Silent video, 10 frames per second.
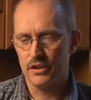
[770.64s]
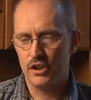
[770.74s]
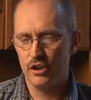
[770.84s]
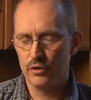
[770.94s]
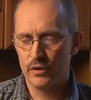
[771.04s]

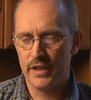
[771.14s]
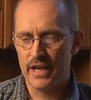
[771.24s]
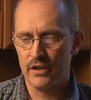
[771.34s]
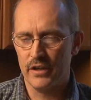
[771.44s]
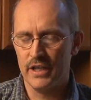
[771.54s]
children
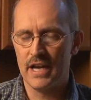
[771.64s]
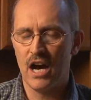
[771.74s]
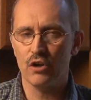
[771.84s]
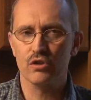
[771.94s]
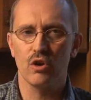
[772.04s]
that are in
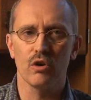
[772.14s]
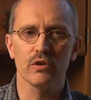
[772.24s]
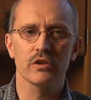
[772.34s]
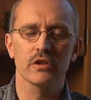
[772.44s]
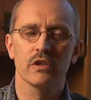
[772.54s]

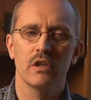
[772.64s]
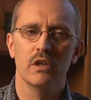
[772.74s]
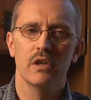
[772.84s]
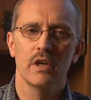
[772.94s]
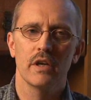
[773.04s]
households
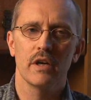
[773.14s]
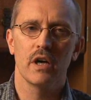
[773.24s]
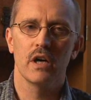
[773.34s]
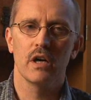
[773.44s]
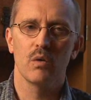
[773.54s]

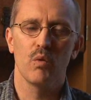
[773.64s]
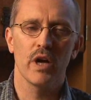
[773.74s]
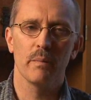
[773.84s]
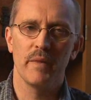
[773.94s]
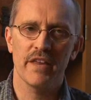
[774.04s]

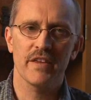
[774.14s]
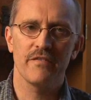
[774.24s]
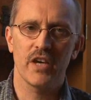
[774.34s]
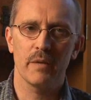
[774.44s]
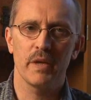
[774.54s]
where
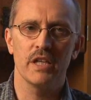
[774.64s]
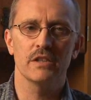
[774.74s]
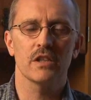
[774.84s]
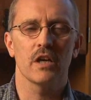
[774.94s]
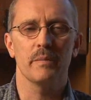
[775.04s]

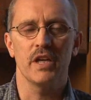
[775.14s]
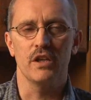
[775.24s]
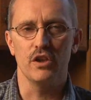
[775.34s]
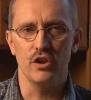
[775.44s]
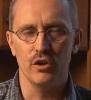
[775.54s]
methamphetamines are
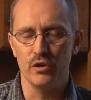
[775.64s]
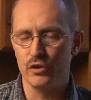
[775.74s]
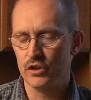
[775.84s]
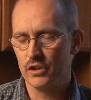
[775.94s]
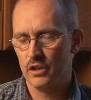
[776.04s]
being
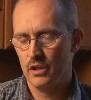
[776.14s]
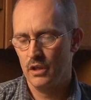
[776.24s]
used,